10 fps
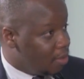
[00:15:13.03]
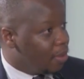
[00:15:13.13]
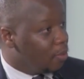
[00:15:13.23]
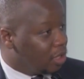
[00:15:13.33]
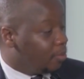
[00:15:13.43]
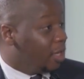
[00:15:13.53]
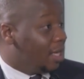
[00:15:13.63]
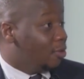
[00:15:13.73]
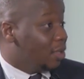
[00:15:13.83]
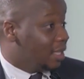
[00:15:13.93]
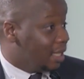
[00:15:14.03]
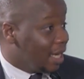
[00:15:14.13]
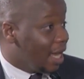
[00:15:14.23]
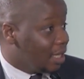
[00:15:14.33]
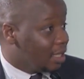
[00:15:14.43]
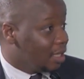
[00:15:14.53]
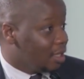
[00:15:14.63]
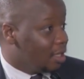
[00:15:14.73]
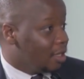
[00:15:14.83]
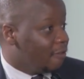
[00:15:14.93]
but most importantly was denied
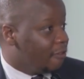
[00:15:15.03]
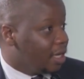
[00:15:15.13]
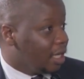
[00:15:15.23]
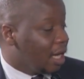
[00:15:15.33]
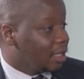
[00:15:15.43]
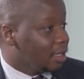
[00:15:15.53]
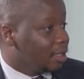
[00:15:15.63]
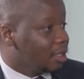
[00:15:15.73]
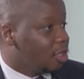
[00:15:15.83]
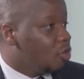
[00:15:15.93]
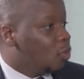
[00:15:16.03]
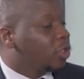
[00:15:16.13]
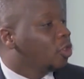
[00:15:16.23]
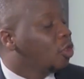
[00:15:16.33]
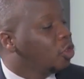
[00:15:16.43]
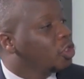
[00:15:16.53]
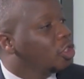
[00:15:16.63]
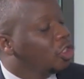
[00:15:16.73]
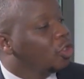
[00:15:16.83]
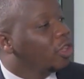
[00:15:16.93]
the funding access. What
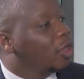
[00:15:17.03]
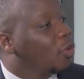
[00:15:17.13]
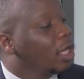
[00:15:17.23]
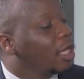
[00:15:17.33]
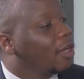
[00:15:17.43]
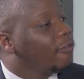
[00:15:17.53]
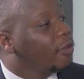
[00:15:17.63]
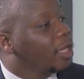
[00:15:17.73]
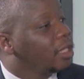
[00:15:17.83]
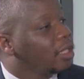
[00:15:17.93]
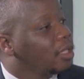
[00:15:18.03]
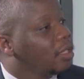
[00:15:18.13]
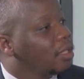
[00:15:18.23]
solution do you think we can have for that?